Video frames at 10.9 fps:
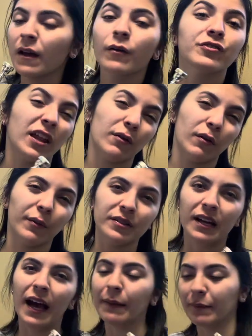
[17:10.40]
We'll try that one more
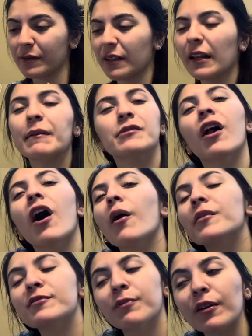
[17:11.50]
time. Sometimes they're not
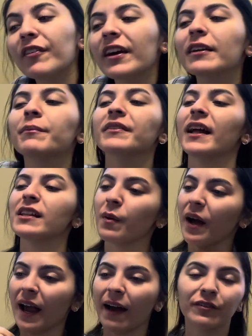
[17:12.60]
always perfect, but that's
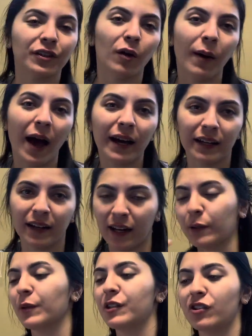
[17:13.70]
why I have to go back and kind
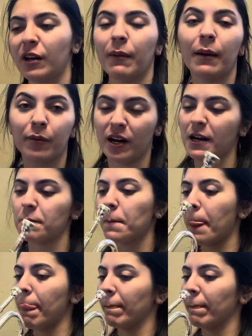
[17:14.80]
of retrain my brain.